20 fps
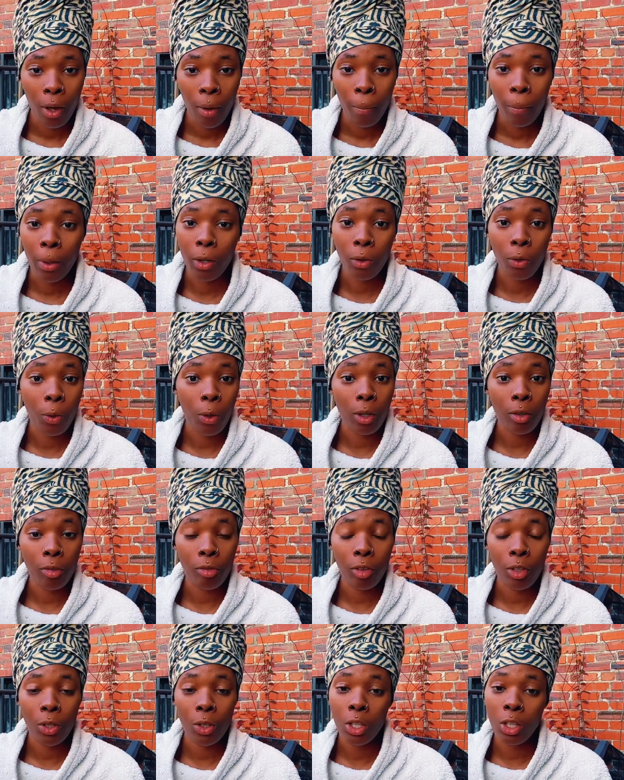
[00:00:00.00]
But in order
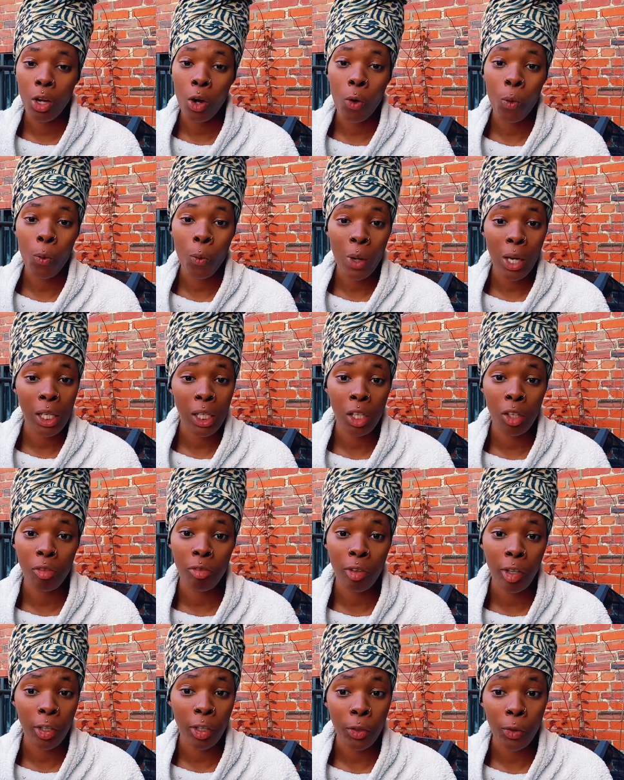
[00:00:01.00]
for you to know when your
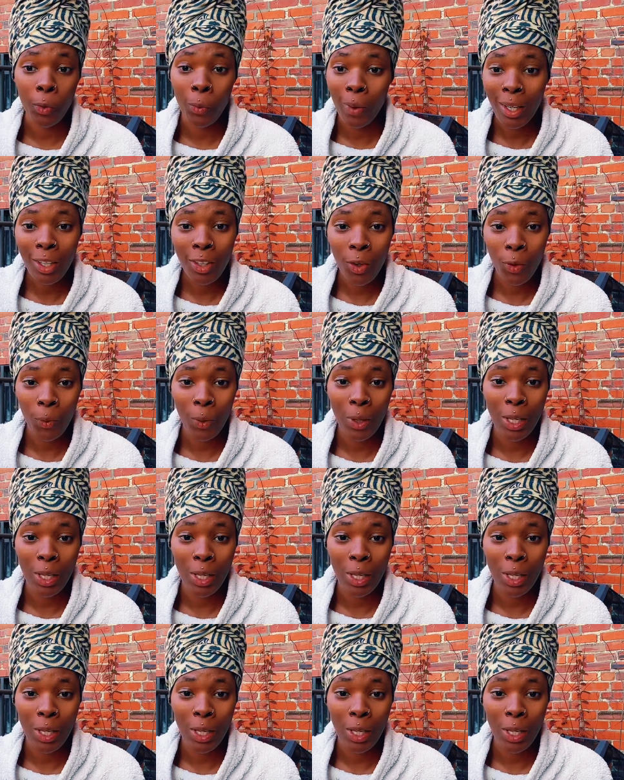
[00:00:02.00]
fertile window